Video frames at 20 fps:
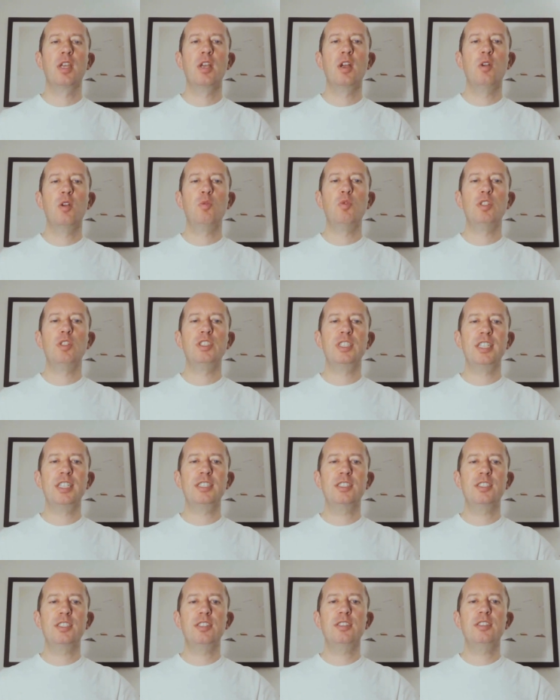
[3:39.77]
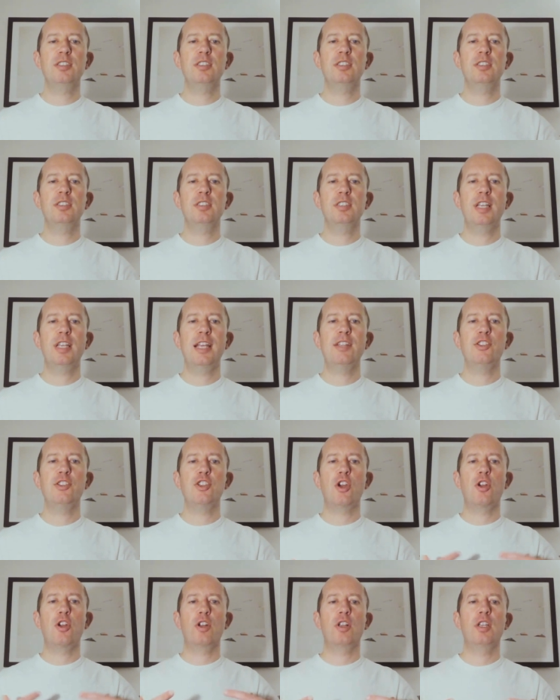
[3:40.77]
resistance
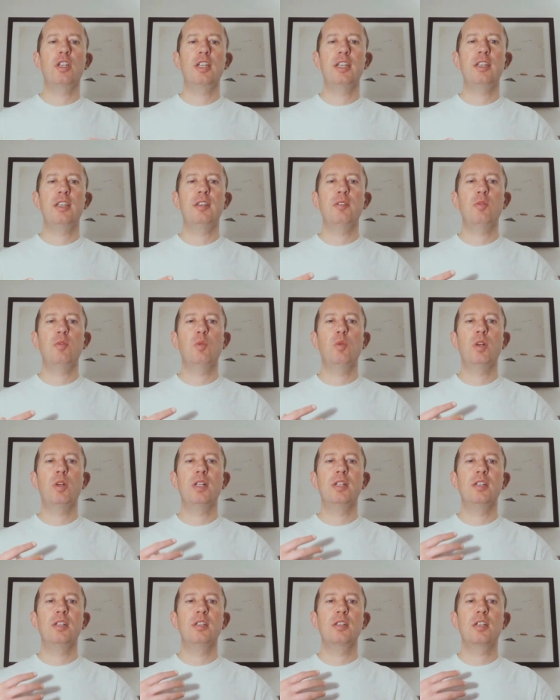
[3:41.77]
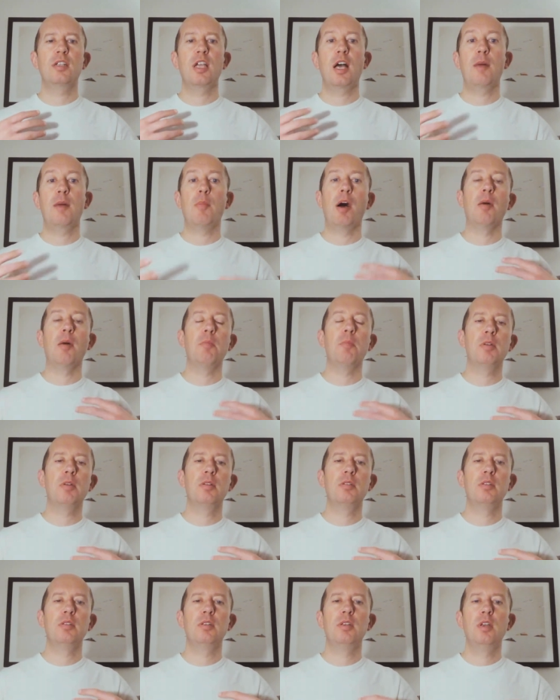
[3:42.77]
internally will come up.
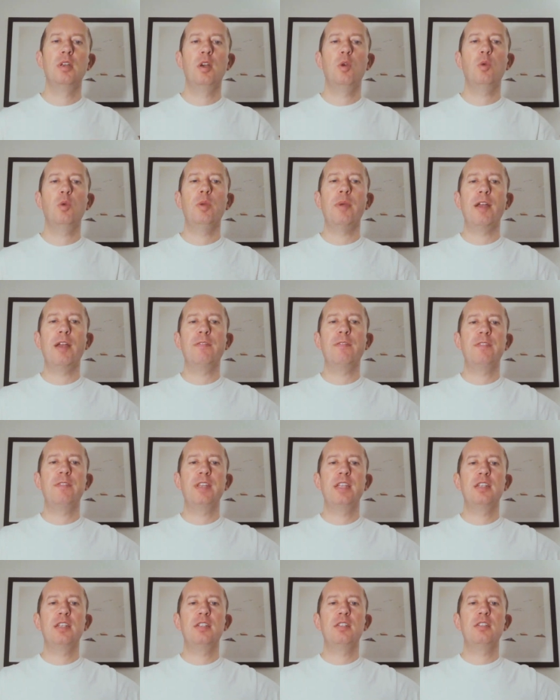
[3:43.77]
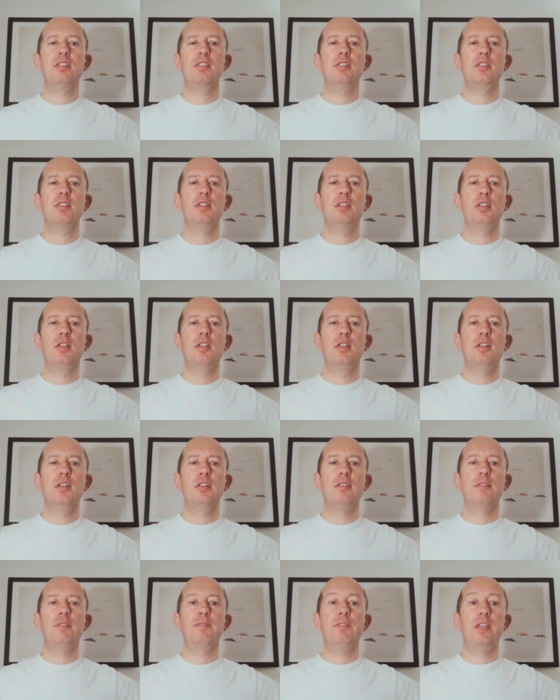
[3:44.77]
We might feel
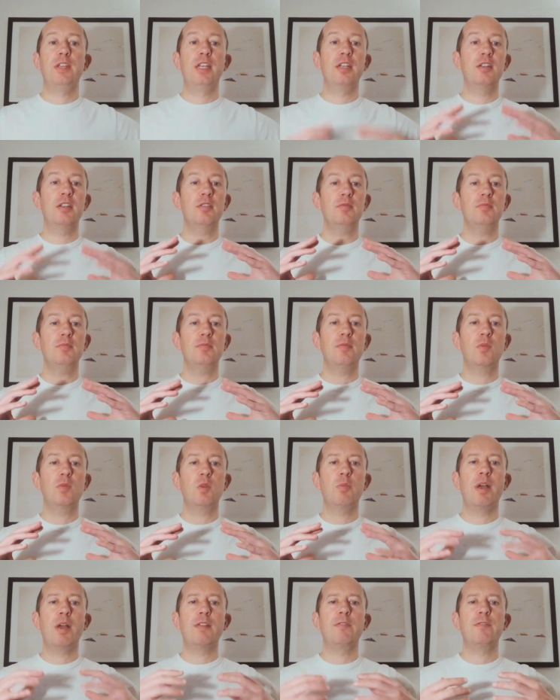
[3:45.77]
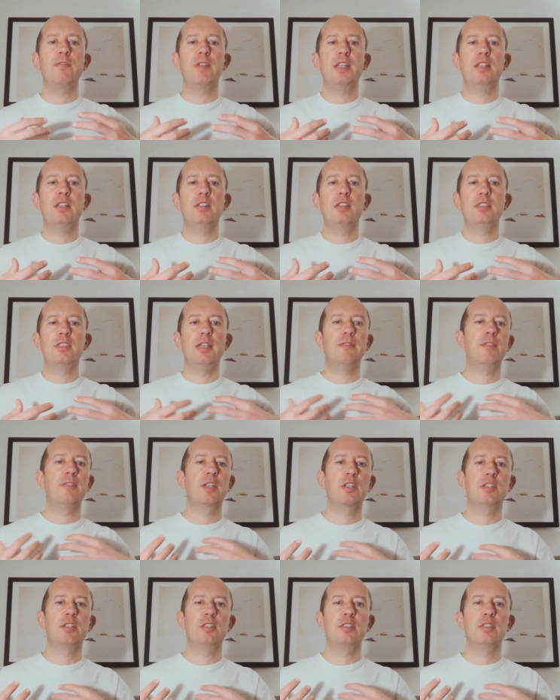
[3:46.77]
fear, we might feel
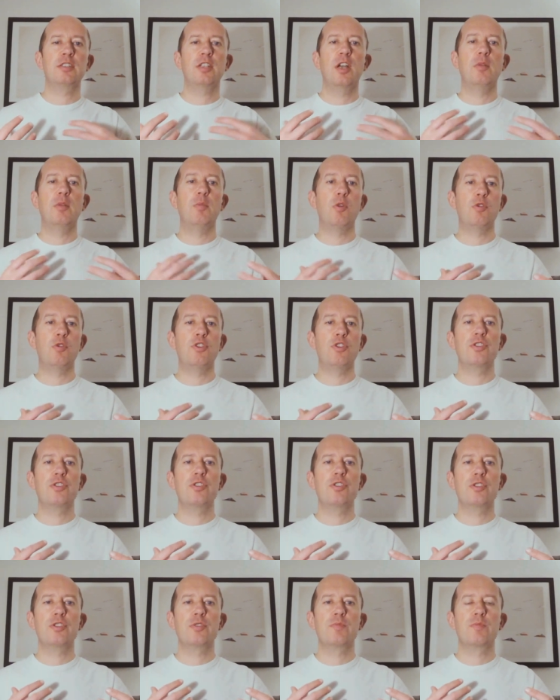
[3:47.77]
difficult emotions.